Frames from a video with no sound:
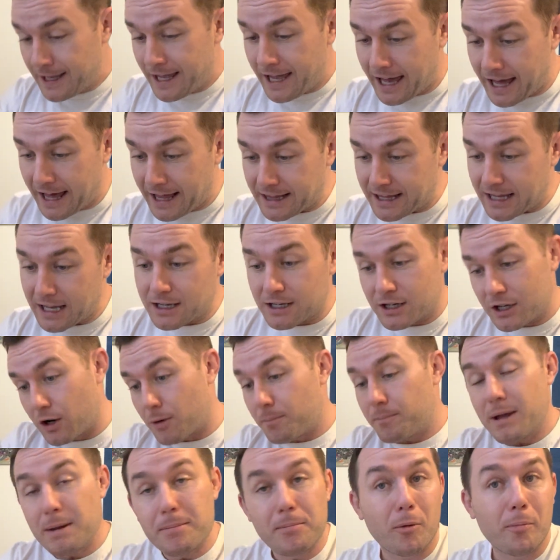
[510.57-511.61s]
And then,
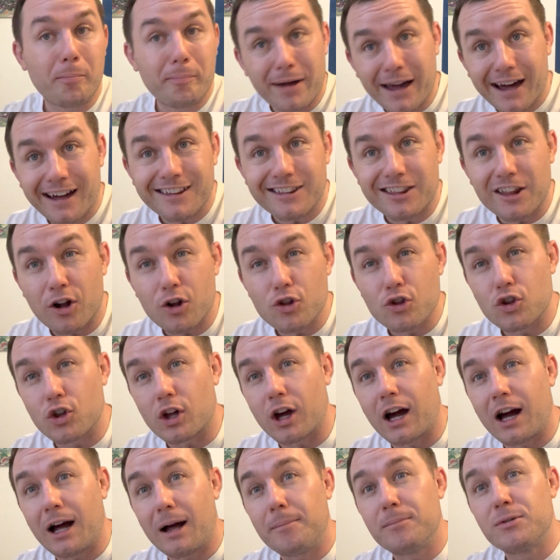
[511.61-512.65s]
people pick their
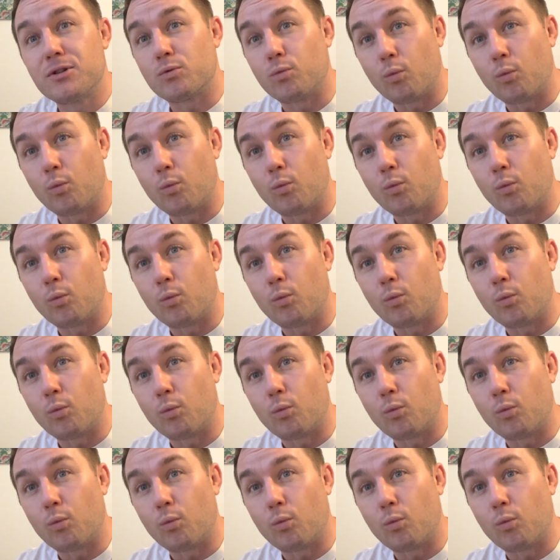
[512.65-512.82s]
jobs,